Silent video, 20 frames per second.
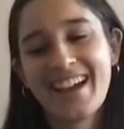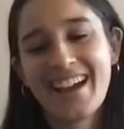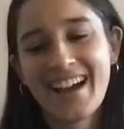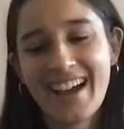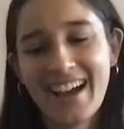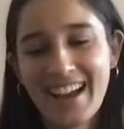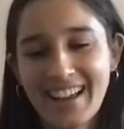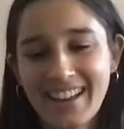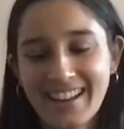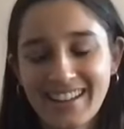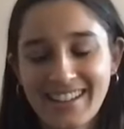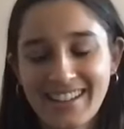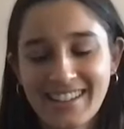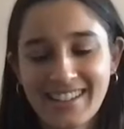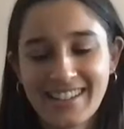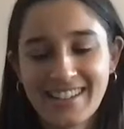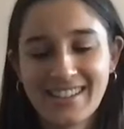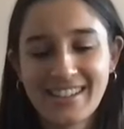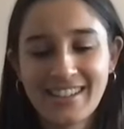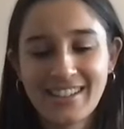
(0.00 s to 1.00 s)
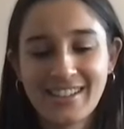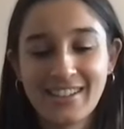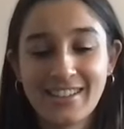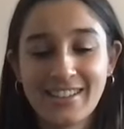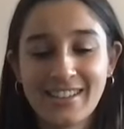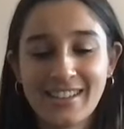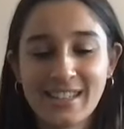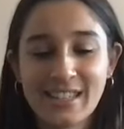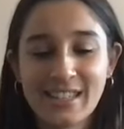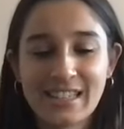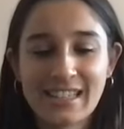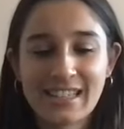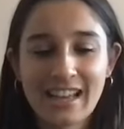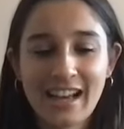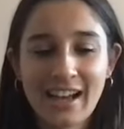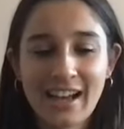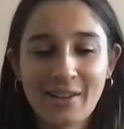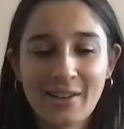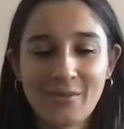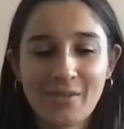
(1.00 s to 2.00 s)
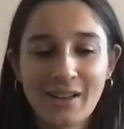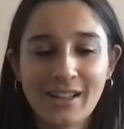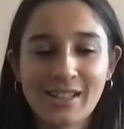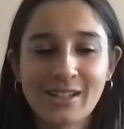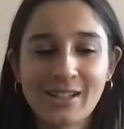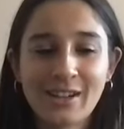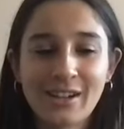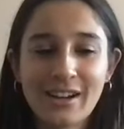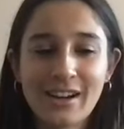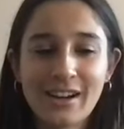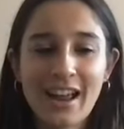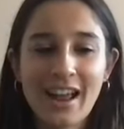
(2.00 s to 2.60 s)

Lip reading: And, there's, it's not